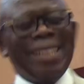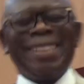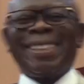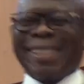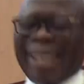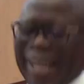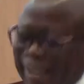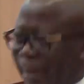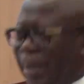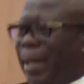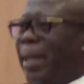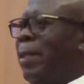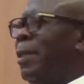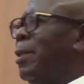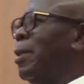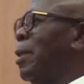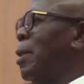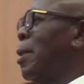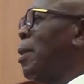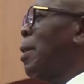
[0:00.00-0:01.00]
is tested
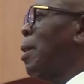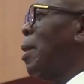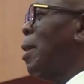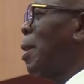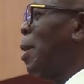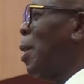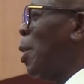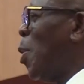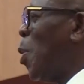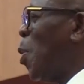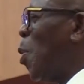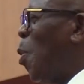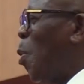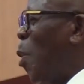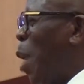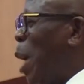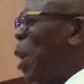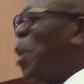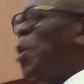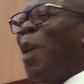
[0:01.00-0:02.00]

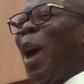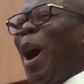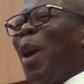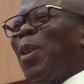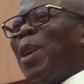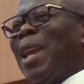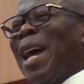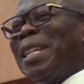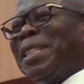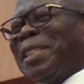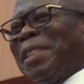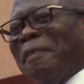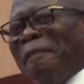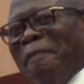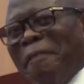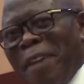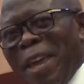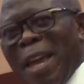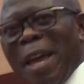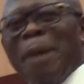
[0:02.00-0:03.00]
when you are under
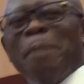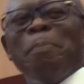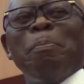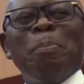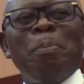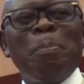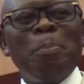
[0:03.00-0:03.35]
severe